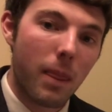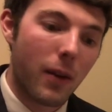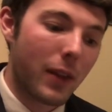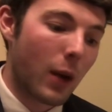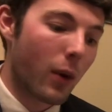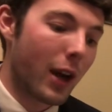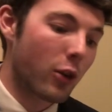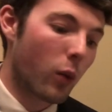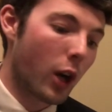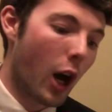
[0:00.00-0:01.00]
They
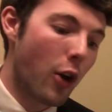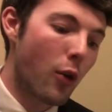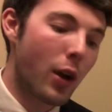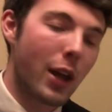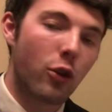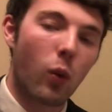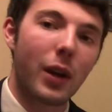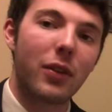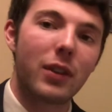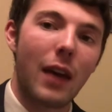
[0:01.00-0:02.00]
ranked
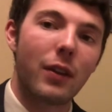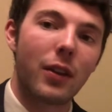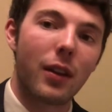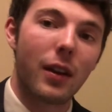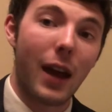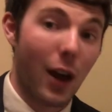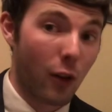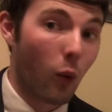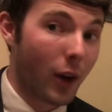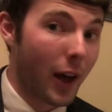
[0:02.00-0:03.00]
127th out
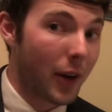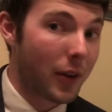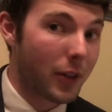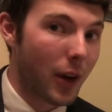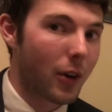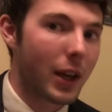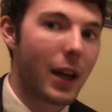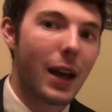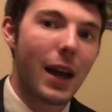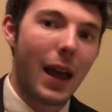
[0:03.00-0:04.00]
of 130
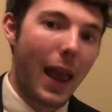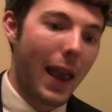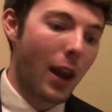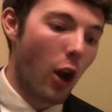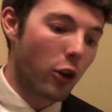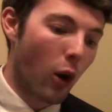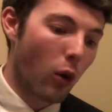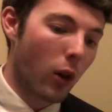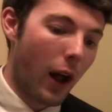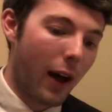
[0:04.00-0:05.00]
in
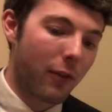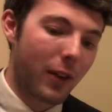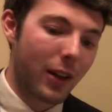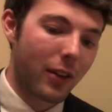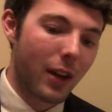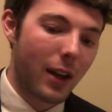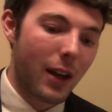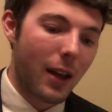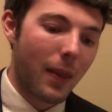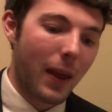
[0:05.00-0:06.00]
total offense.
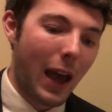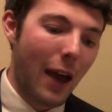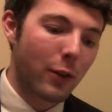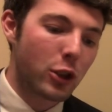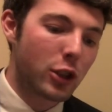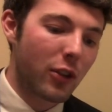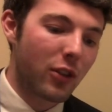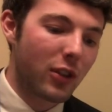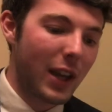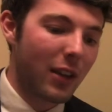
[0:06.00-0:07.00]
They averaged
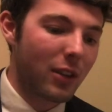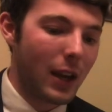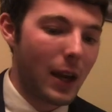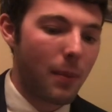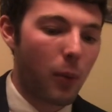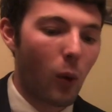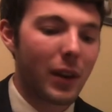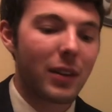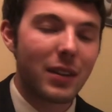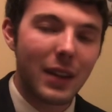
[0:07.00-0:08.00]
just
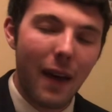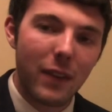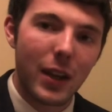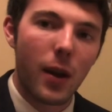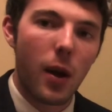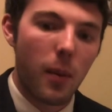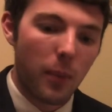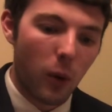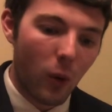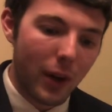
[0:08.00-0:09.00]
16.7
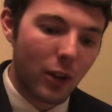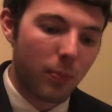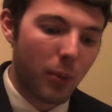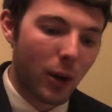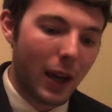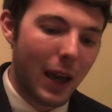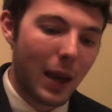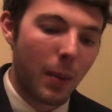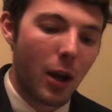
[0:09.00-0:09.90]
points per game.